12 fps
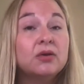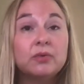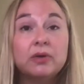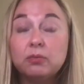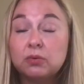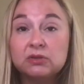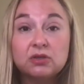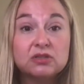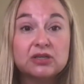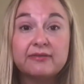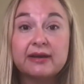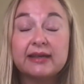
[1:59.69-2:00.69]
We will not
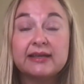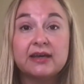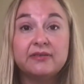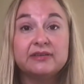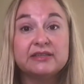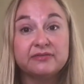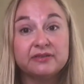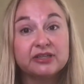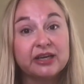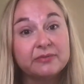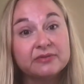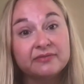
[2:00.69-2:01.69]
directly cover different
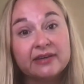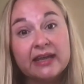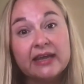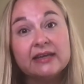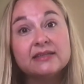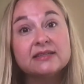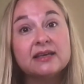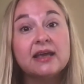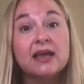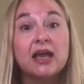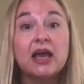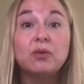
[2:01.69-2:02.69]
types of needs
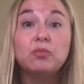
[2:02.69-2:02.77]
and